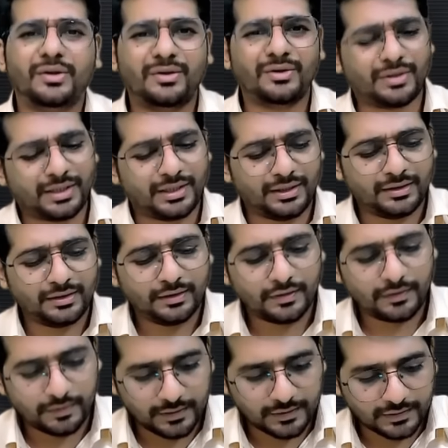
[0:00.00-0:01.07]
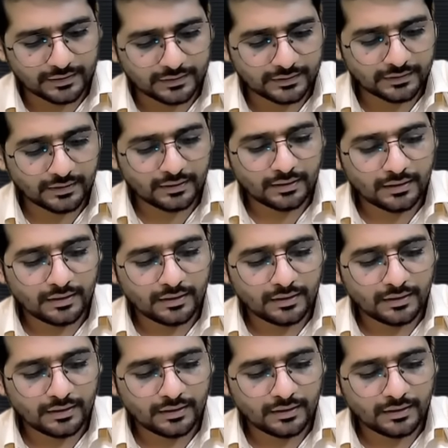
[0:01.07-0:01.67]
Okay, so this is